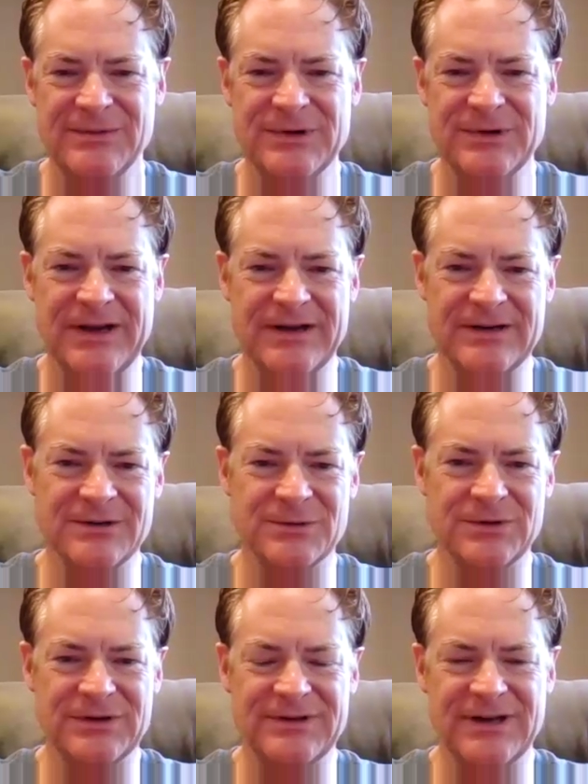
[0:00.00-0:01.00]
we were handed a
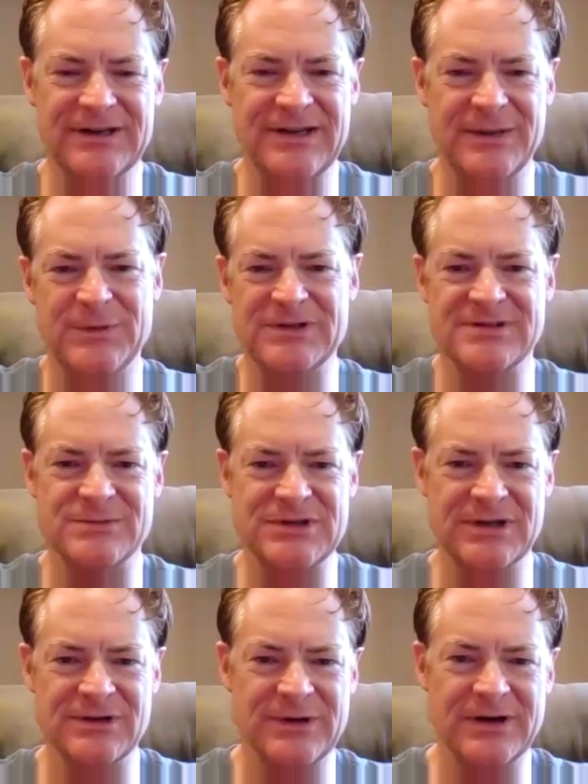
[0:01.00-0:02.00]
roll of duct tape and some
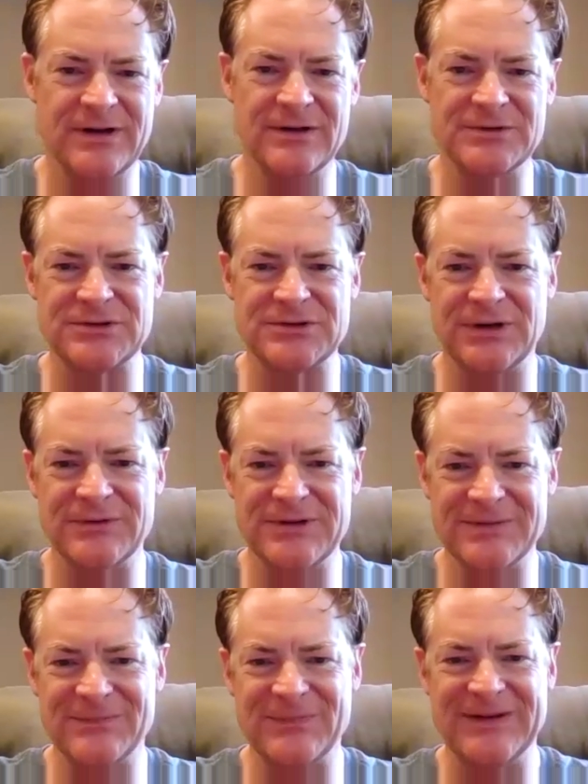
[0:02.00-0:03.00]
chicken wire to go solve
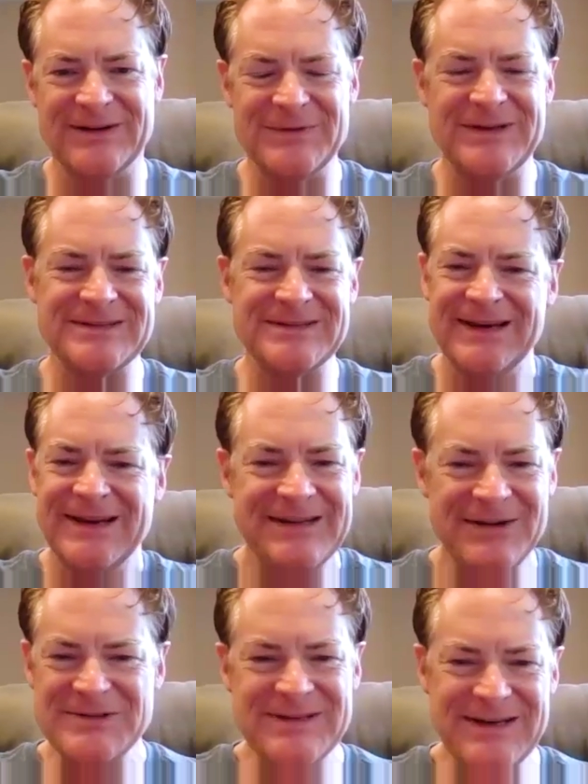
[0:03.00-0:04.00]
them. You know, because that
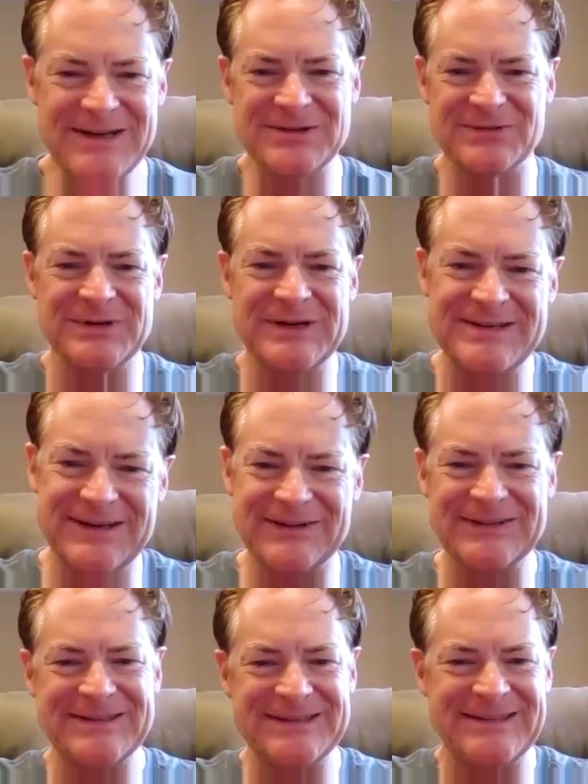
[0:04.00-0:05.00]
that was the nature of retail.
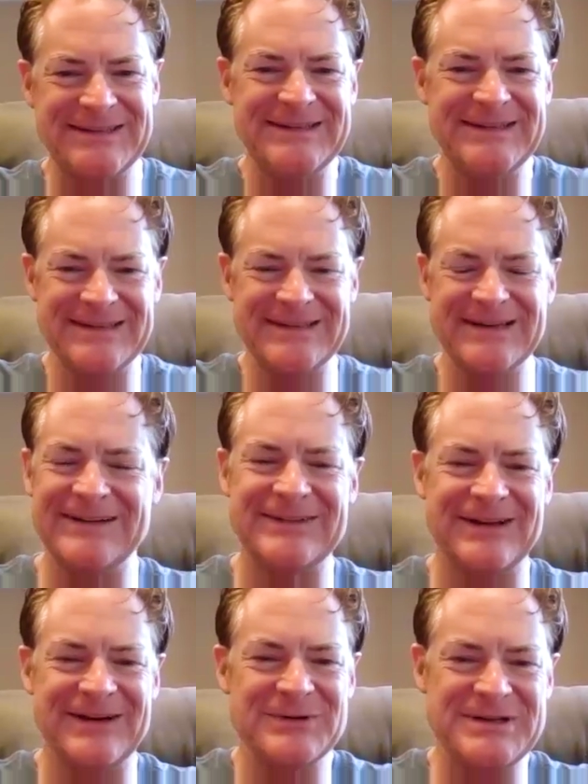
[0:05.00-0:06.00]
Is you, you just have a
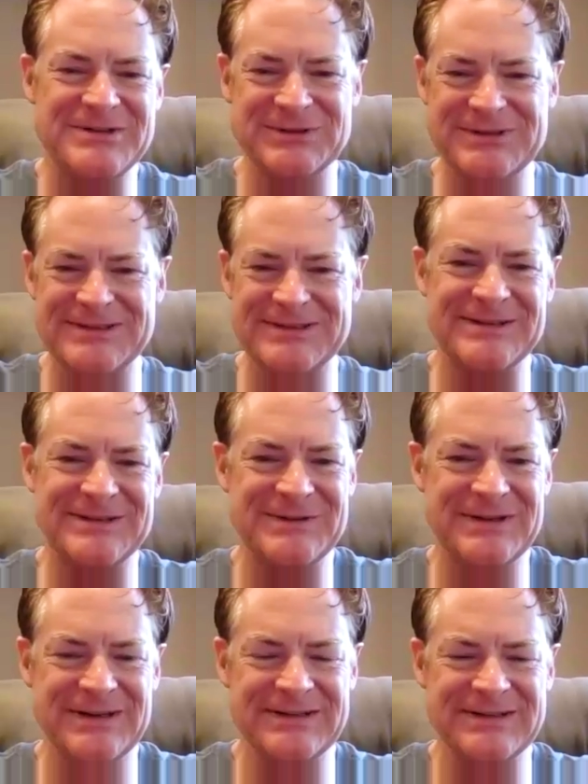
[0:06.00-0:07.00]
lot of resources to do
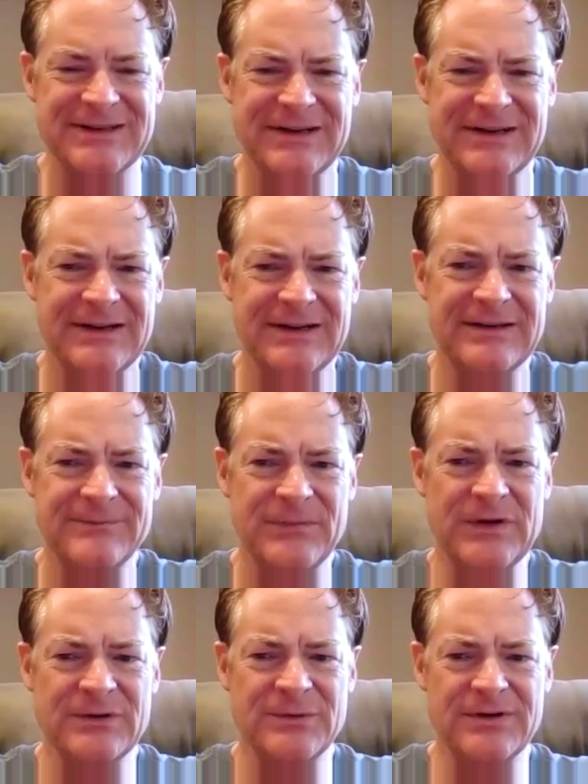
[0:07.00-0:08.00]
things. And
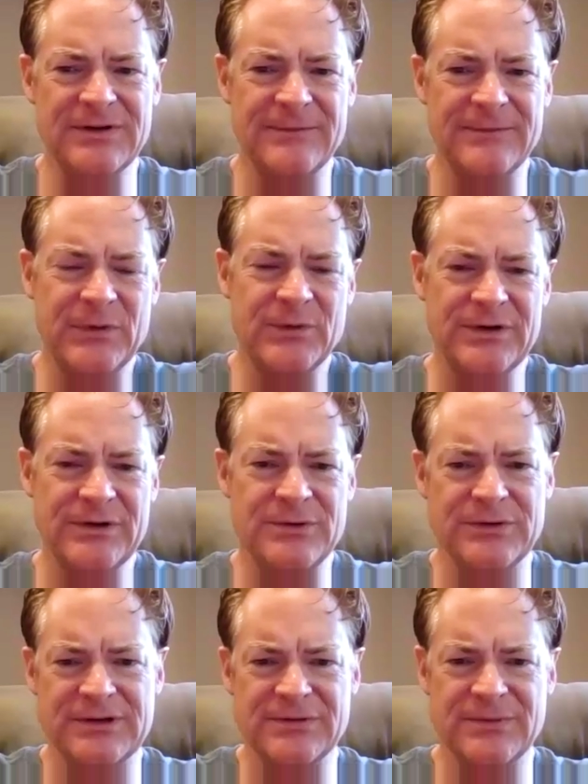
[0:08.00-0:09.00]
you know, one of the one of the
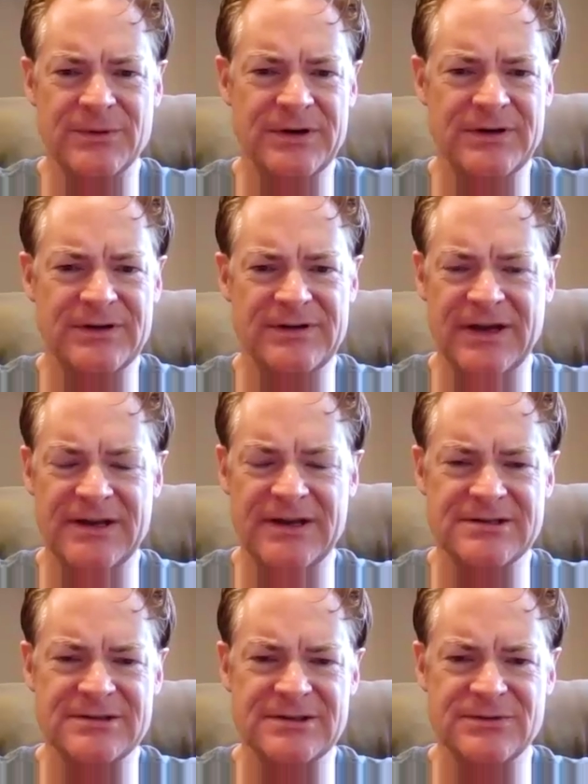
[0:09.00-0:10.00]
cool things about working in the tech
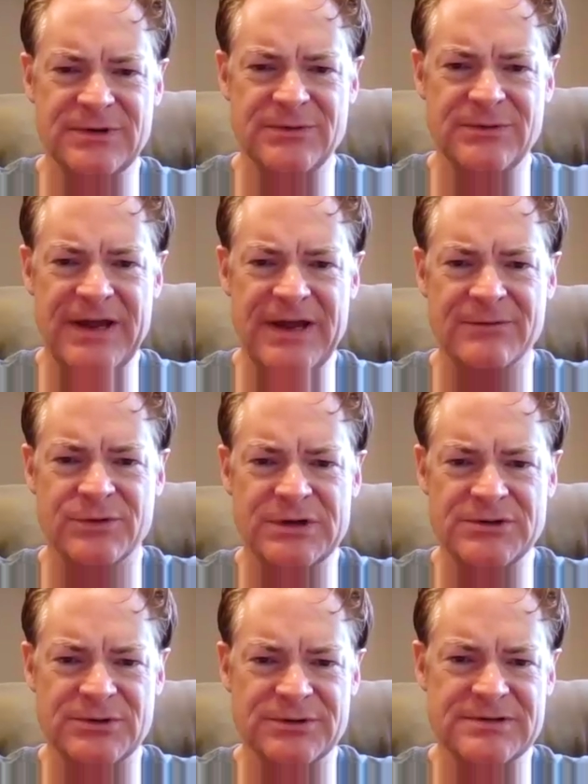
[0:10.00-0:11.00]
industry is we we have
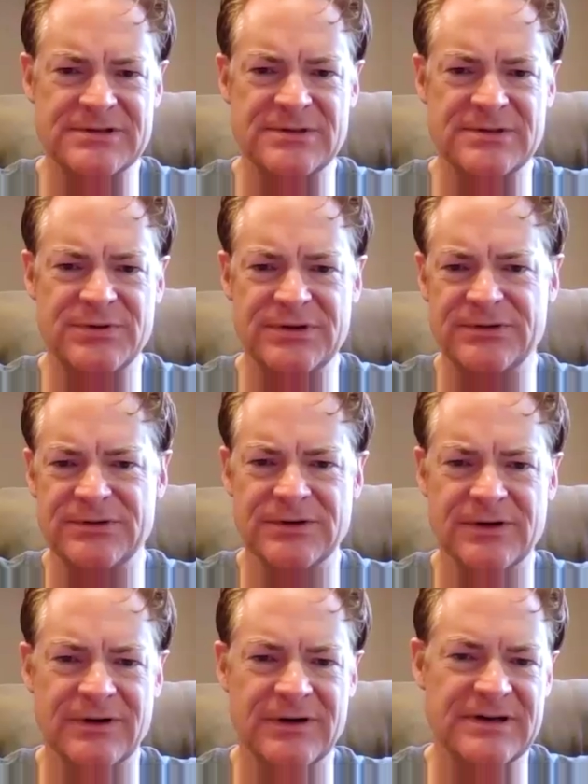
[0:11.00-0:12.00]
resources to put
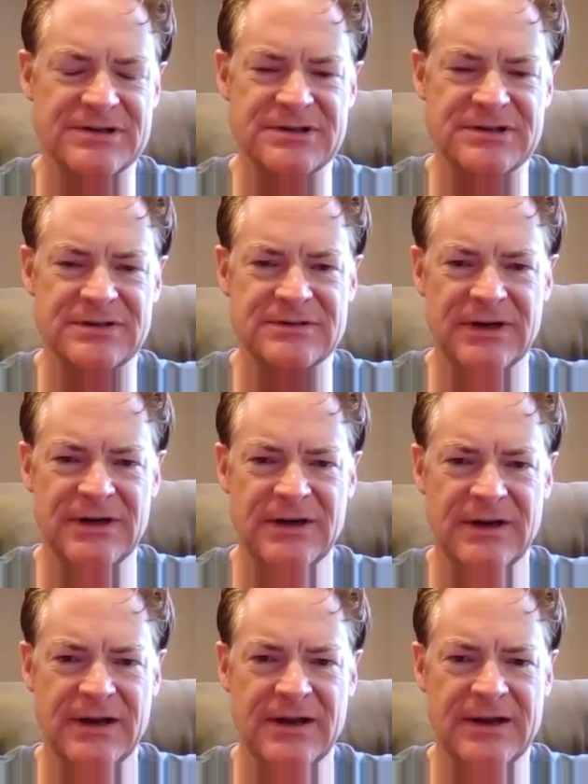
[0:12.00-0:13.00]
toward our initiatives,
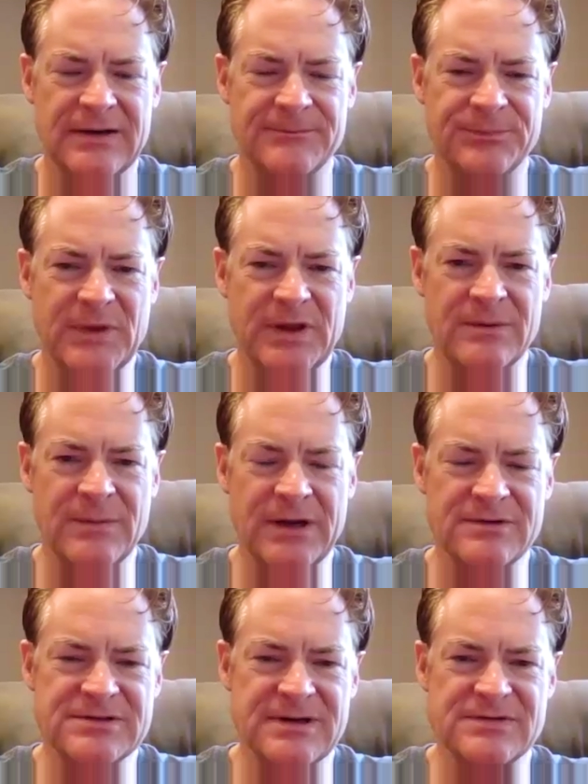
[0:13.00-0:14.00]
and and
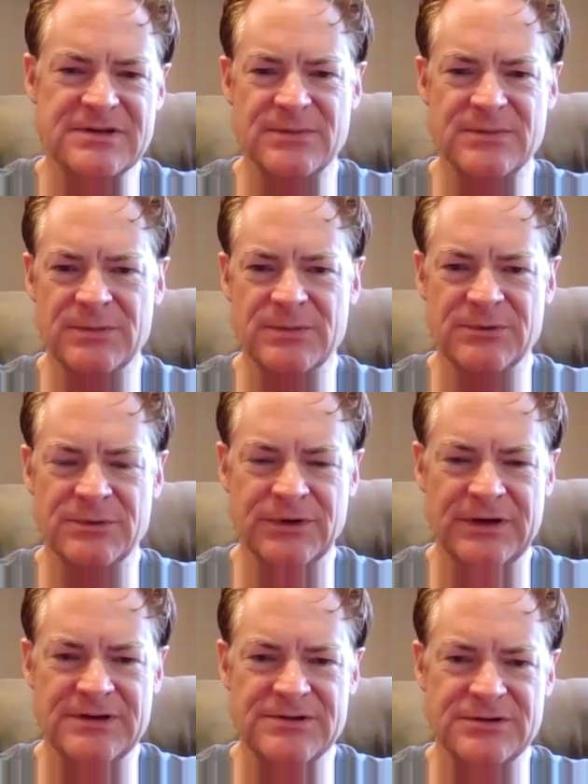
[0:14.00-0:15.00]
Microsoft's commitment
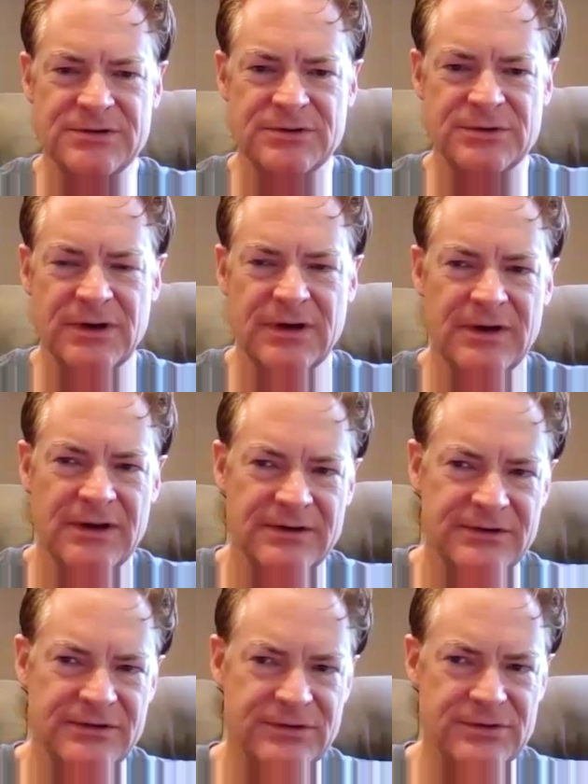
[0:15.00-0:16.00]
really to
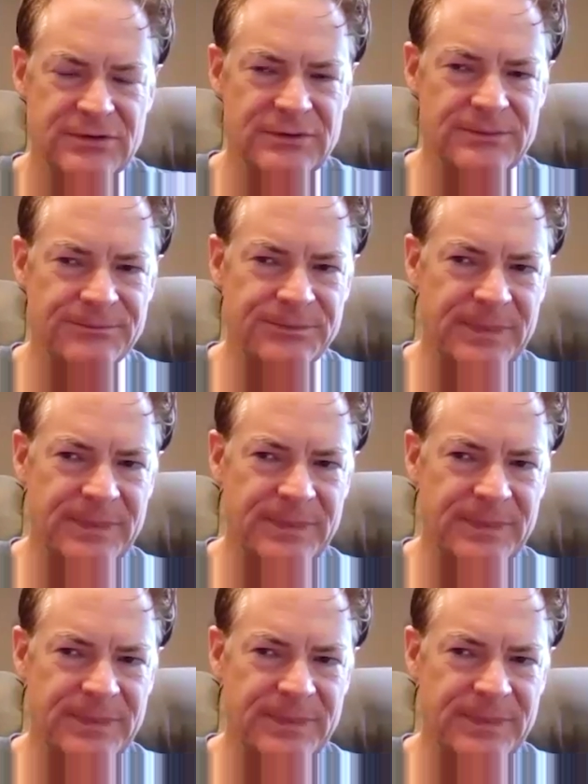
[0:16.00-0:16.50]
to